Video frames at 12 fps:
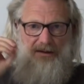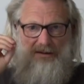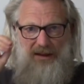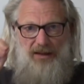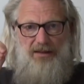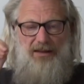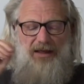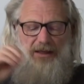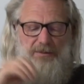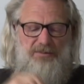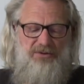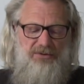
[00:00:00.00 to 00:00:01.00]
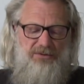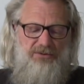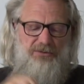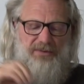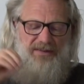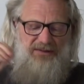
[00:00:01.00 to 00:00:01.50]
That helps us
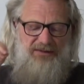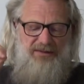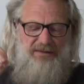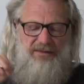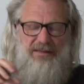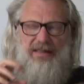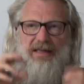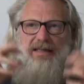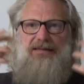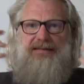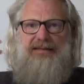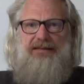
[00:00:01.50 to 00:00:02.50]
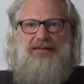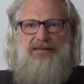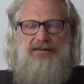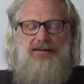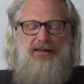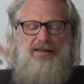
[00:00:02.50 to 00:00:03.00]
transcend the
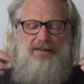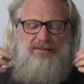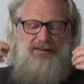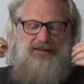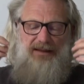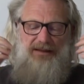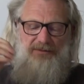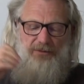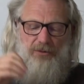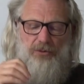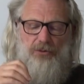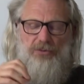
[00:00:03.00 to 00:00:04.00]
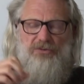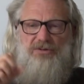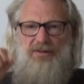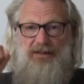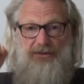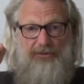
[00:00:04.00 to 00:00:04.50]
idea that
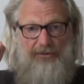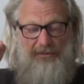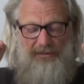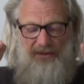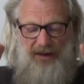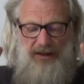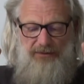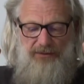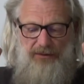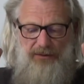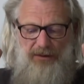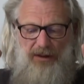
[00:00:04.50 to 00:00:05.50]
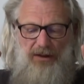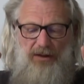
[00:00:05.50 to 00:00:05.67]
evolution and survival